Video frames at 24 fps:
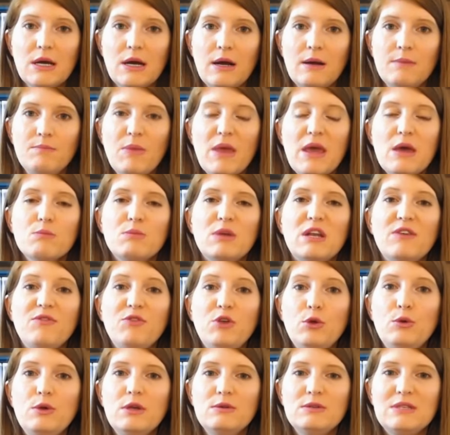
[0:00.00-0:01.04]
But if
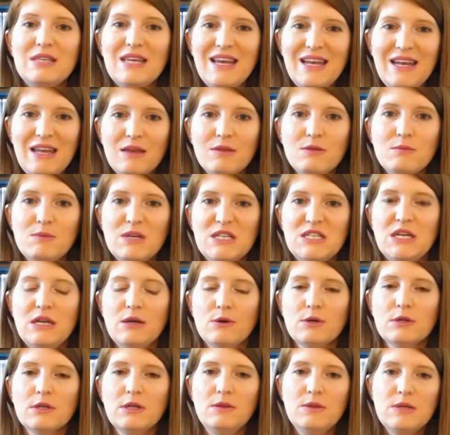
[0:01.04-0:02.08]
you use any of the
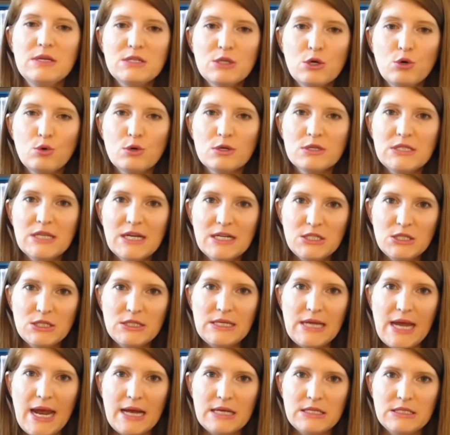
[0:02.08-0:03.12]
material in this course, I
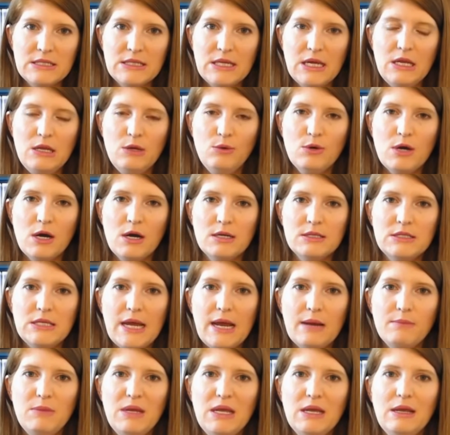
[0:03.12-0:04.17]
just ask that you
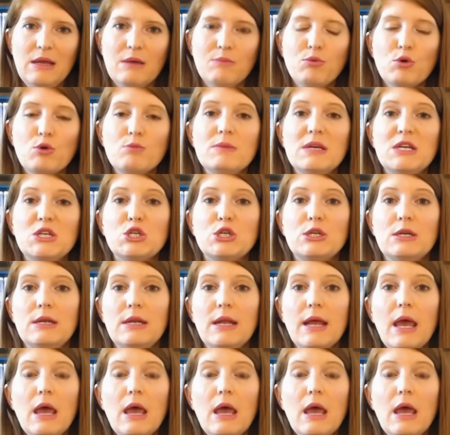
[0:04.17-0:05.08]
contact me and get permission.